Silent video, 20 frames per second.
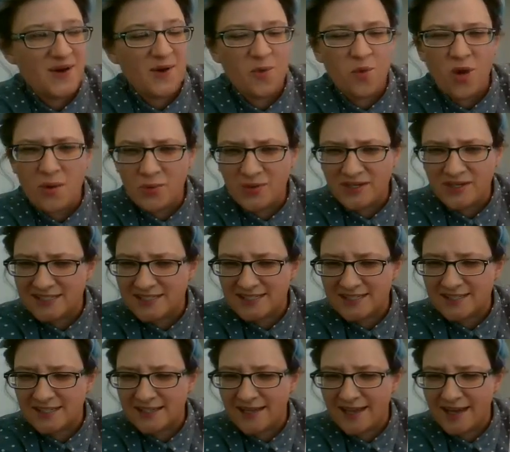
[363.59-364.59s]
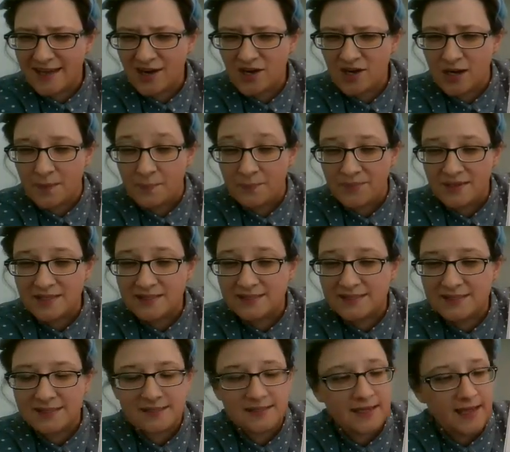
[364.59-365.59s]
What would scare a big
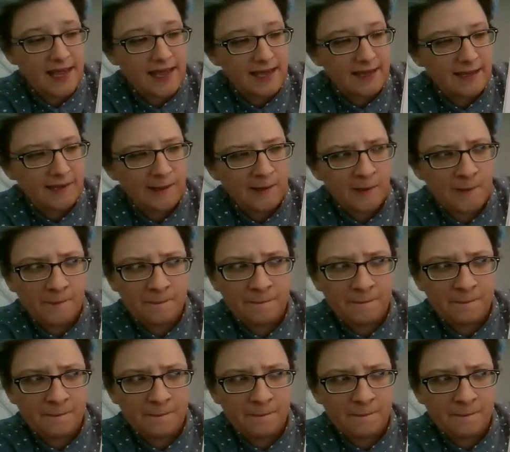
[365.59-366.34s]
snake?